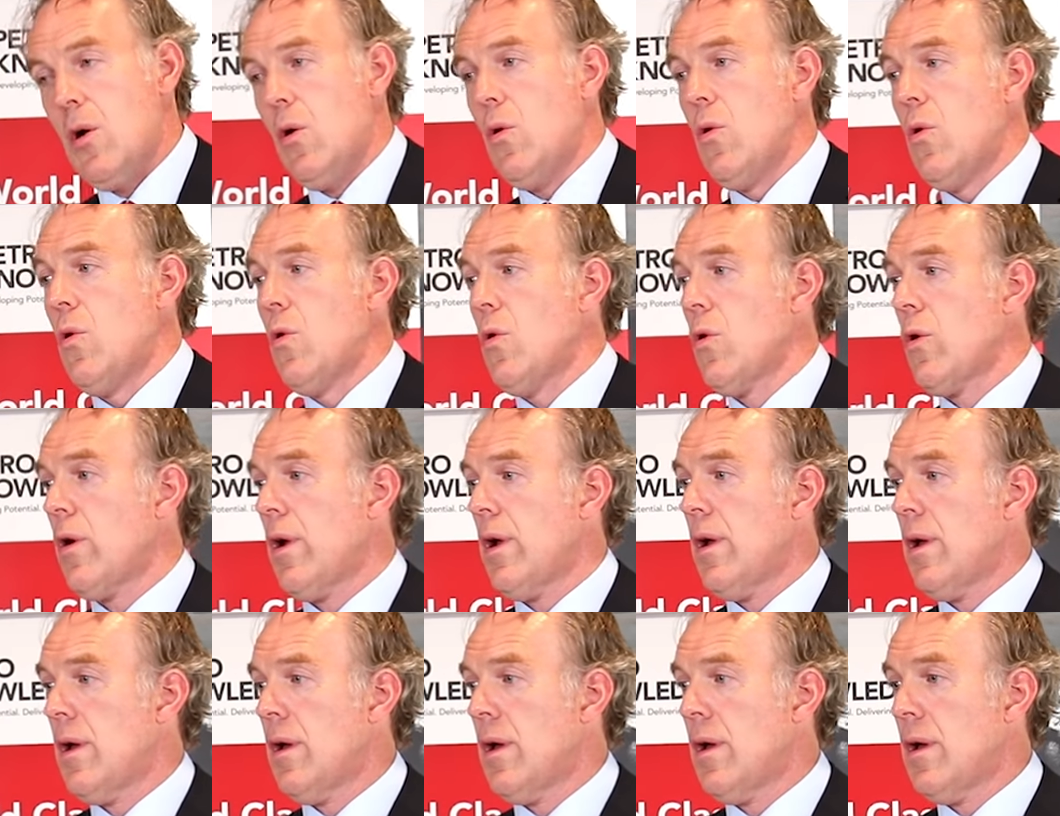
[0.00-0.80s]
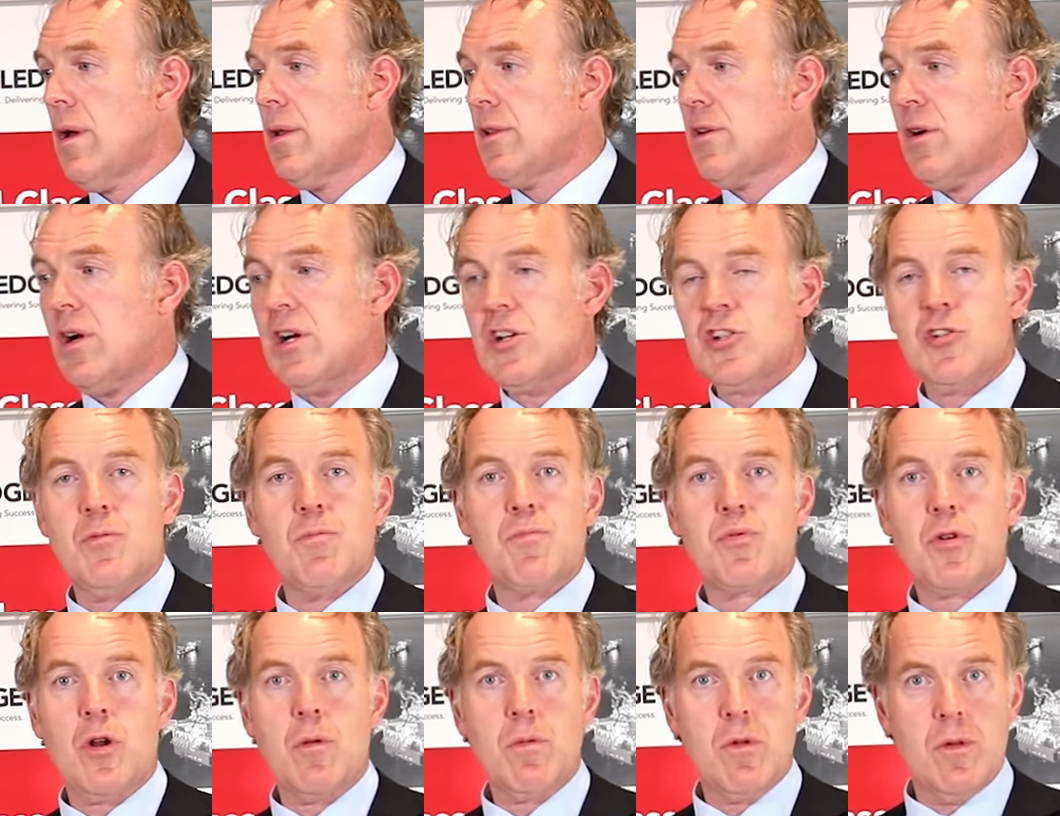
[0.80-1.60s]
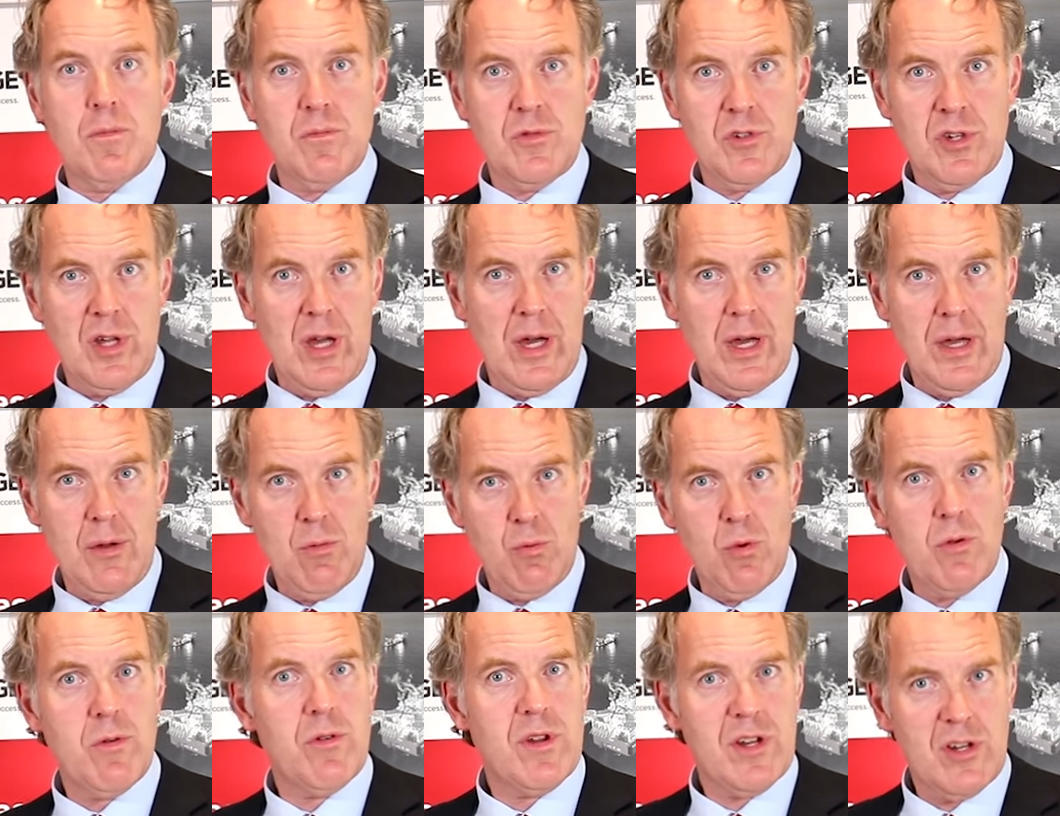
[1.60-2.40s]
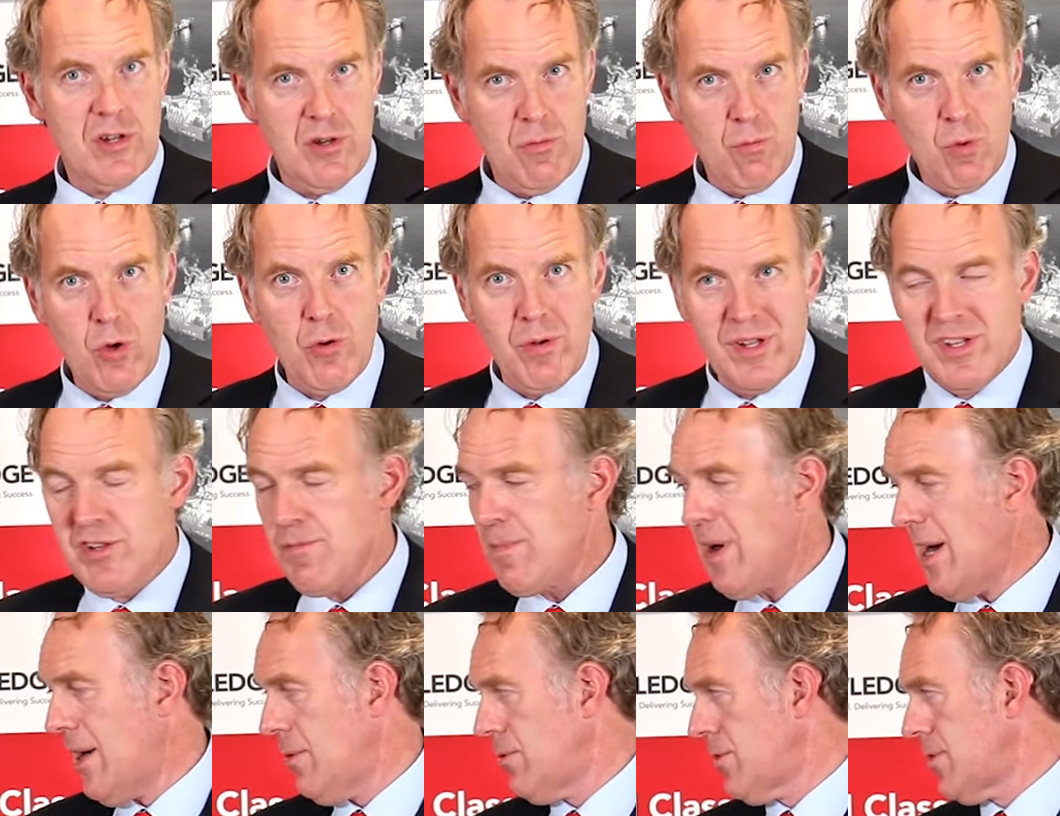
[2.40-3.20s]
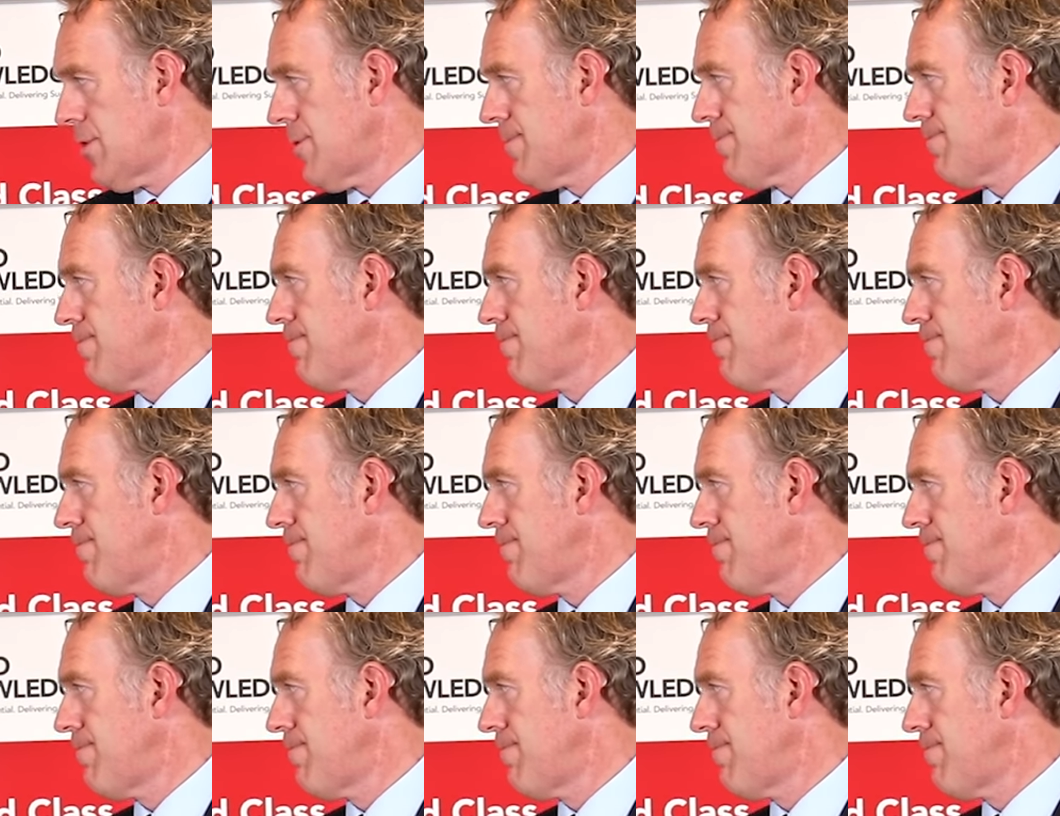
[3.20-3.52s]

or uh, there are some problems I worried, worried about.